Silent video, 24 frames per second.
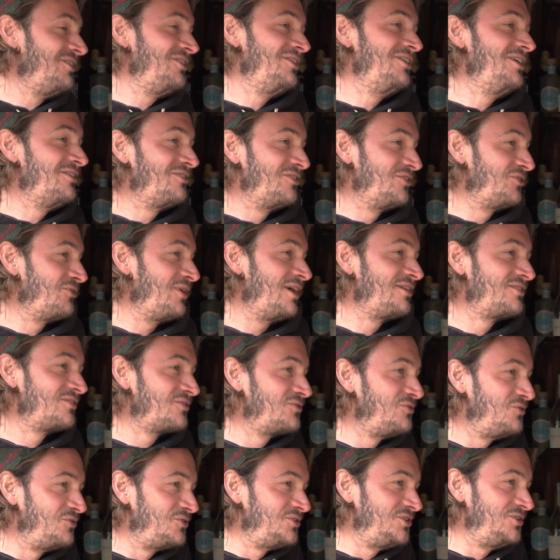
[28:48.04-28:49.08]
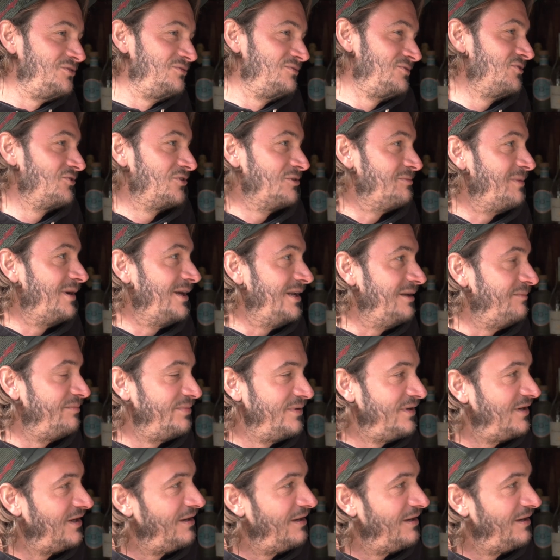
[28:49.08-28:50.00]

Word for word: needs address, of course you will talk about it.